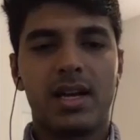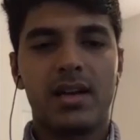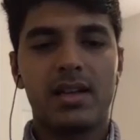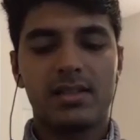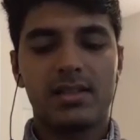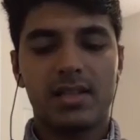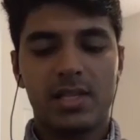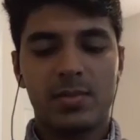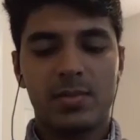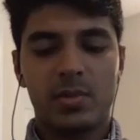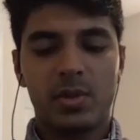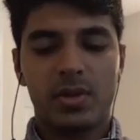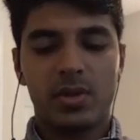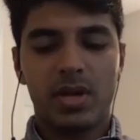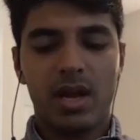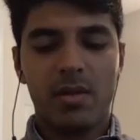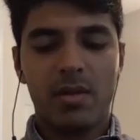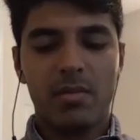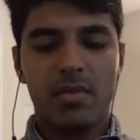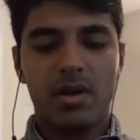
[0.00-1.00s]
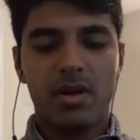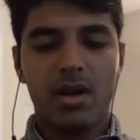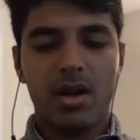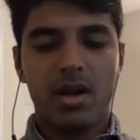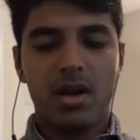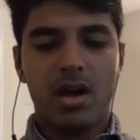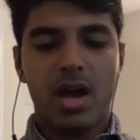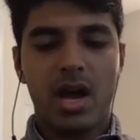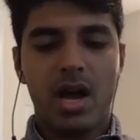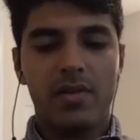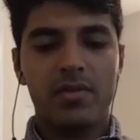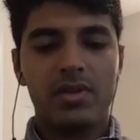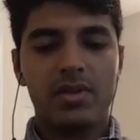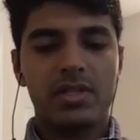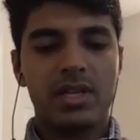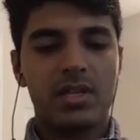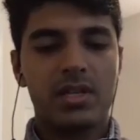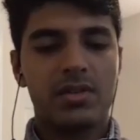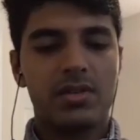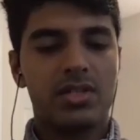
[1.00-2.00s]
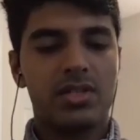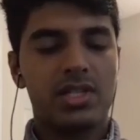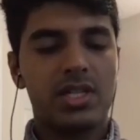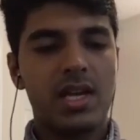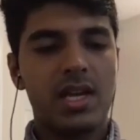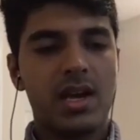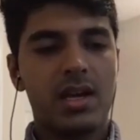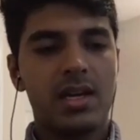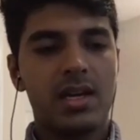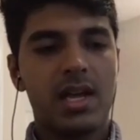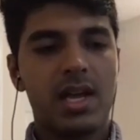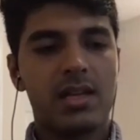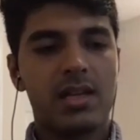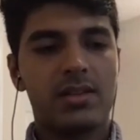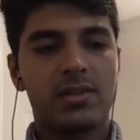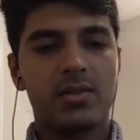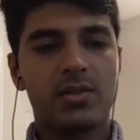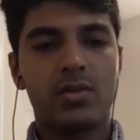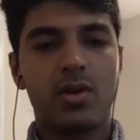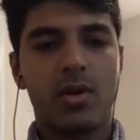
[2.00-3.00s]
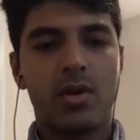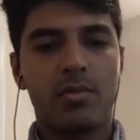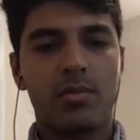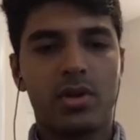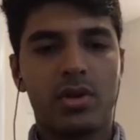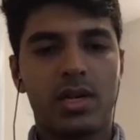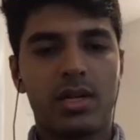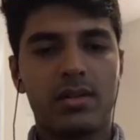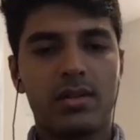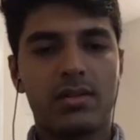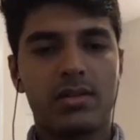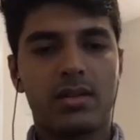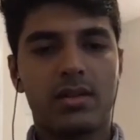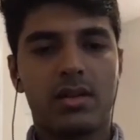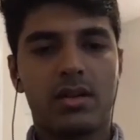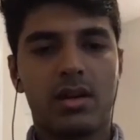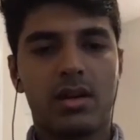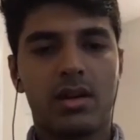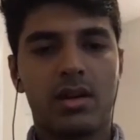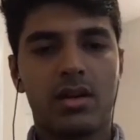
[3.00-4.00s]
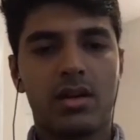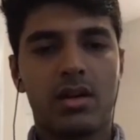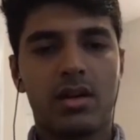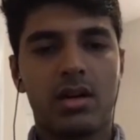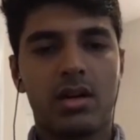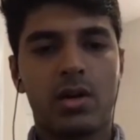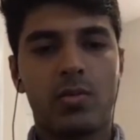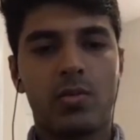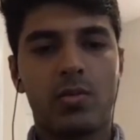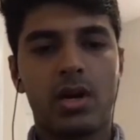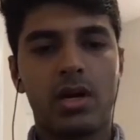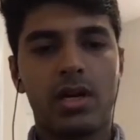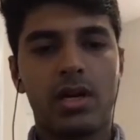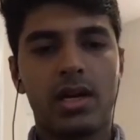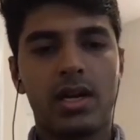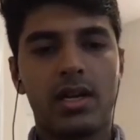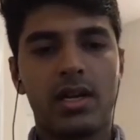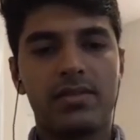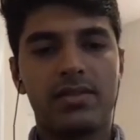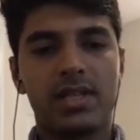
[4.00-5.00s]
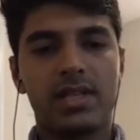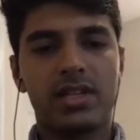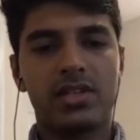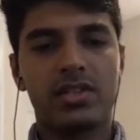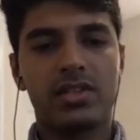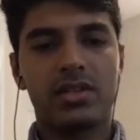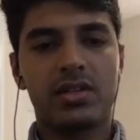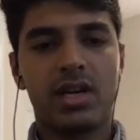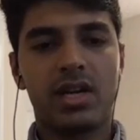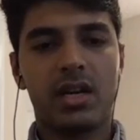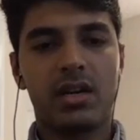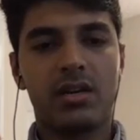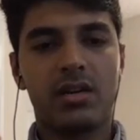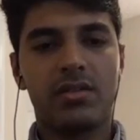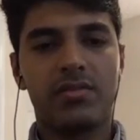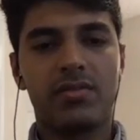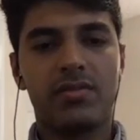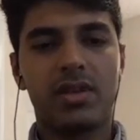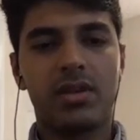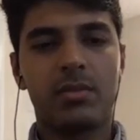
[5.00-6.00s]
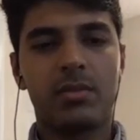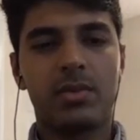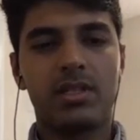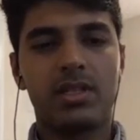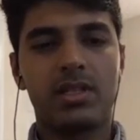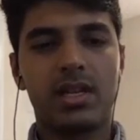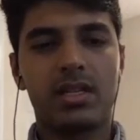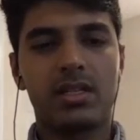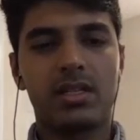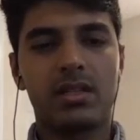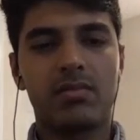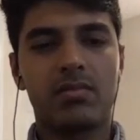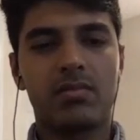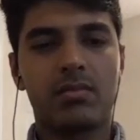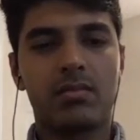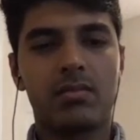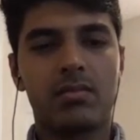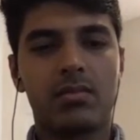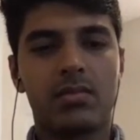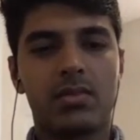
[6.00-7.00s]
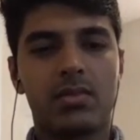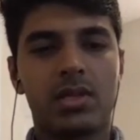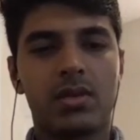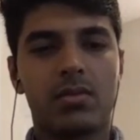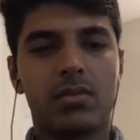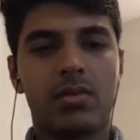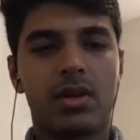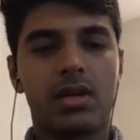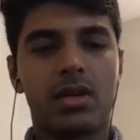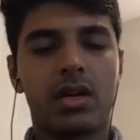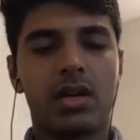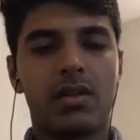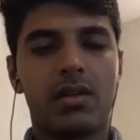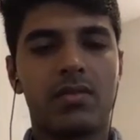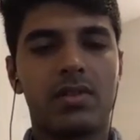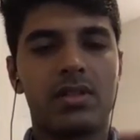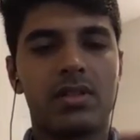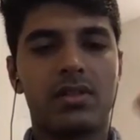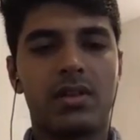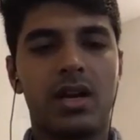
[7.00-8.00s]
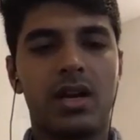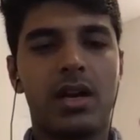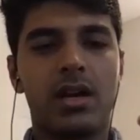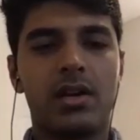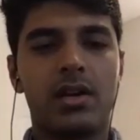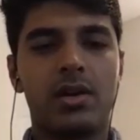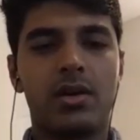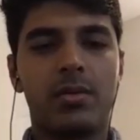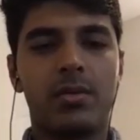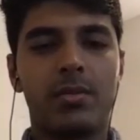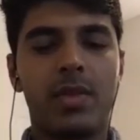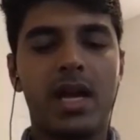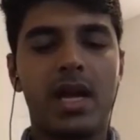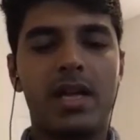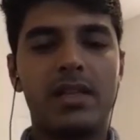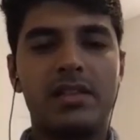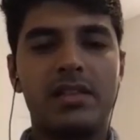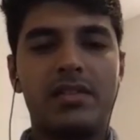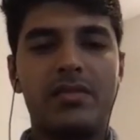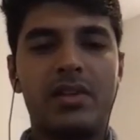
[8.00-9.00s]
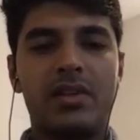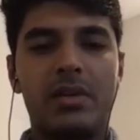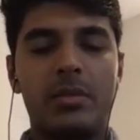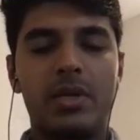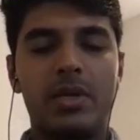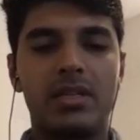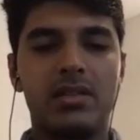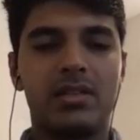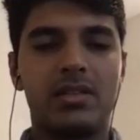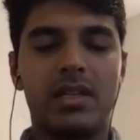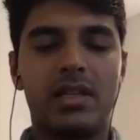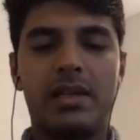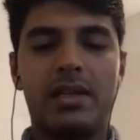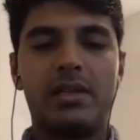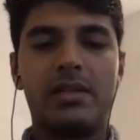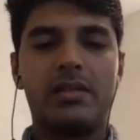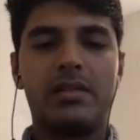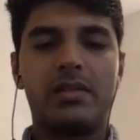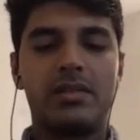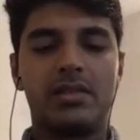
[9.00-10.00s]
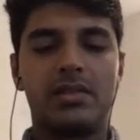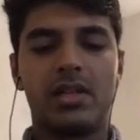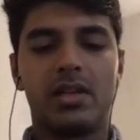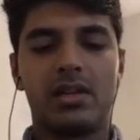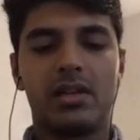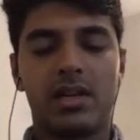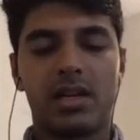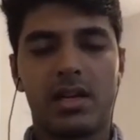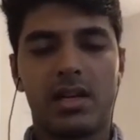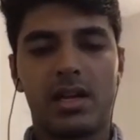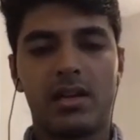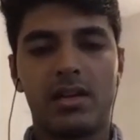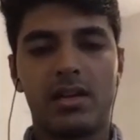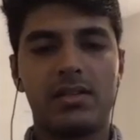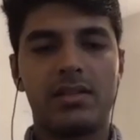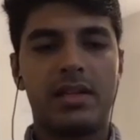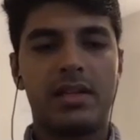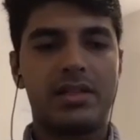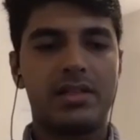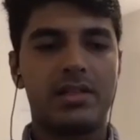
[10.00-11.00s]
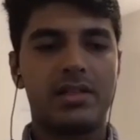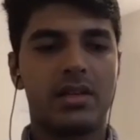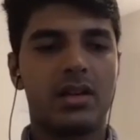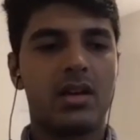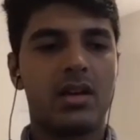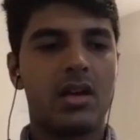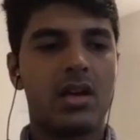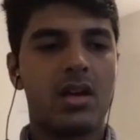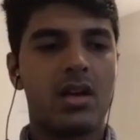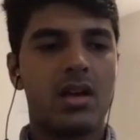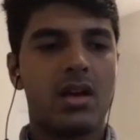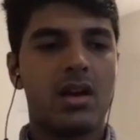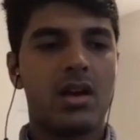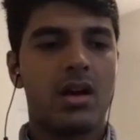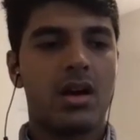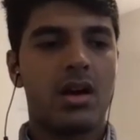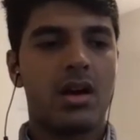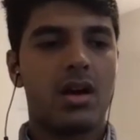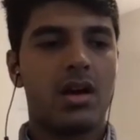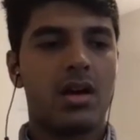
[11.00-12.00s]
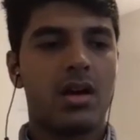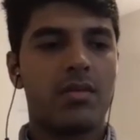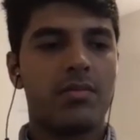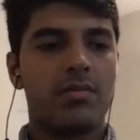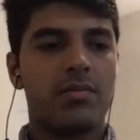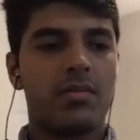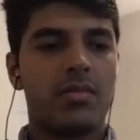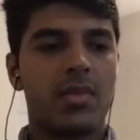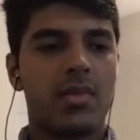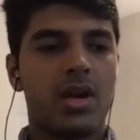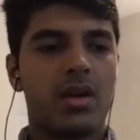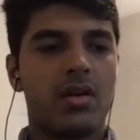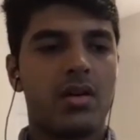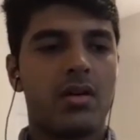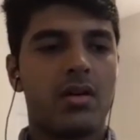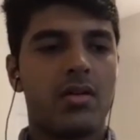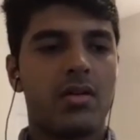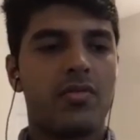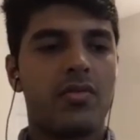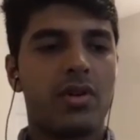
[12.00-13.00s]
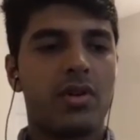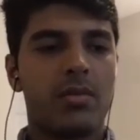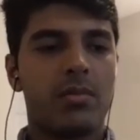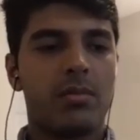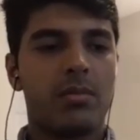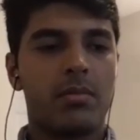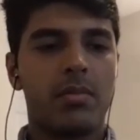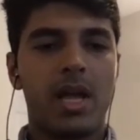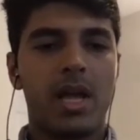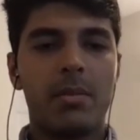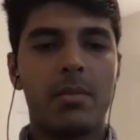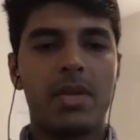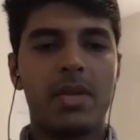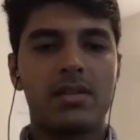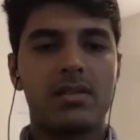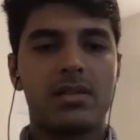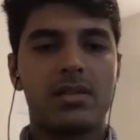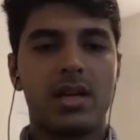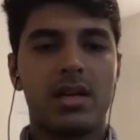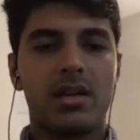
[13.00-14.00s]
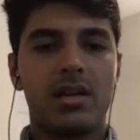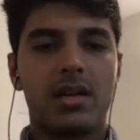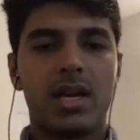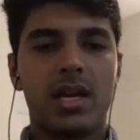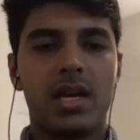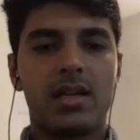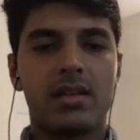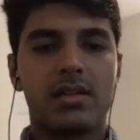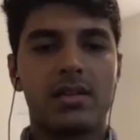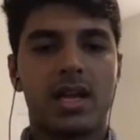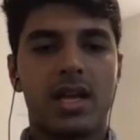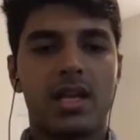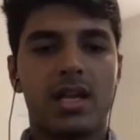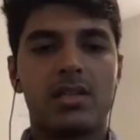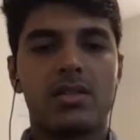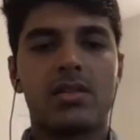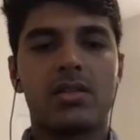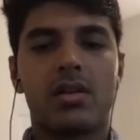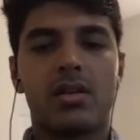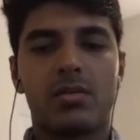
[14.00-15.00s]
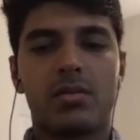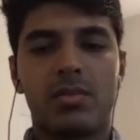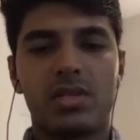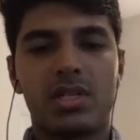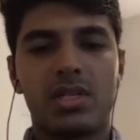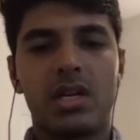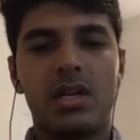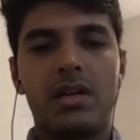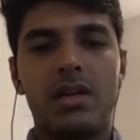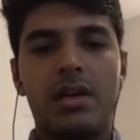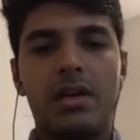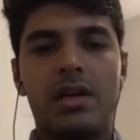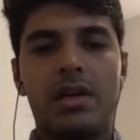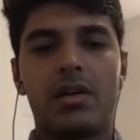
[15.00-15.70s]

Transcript: in data science program, I would say, so GRE has two components, a quantitative section and a verbal section. Quantitative is related to math and verbal is the generic English section. For MS in data science or machine